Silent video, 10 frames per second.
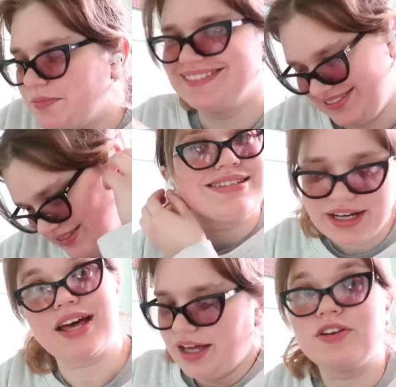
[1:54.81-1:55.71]
have both the
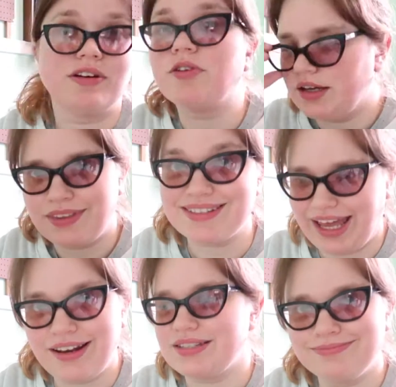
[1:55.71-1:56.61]
book in front of me
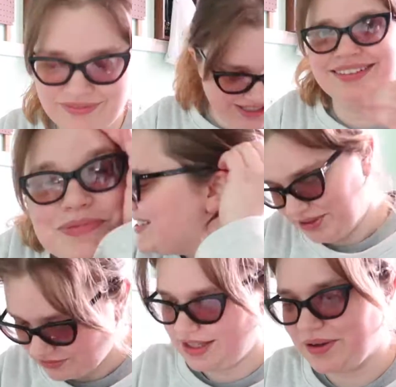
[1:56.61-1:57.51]
when I'm studying
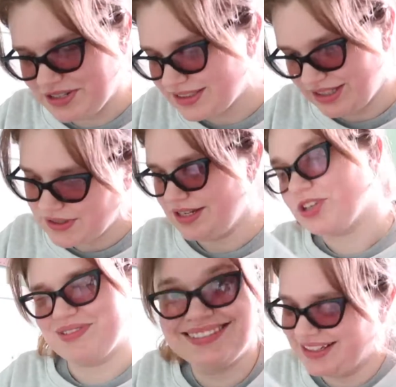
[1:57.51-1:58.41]
something, and
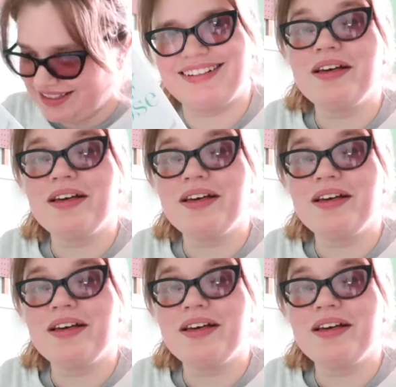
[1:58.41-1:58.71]
I have the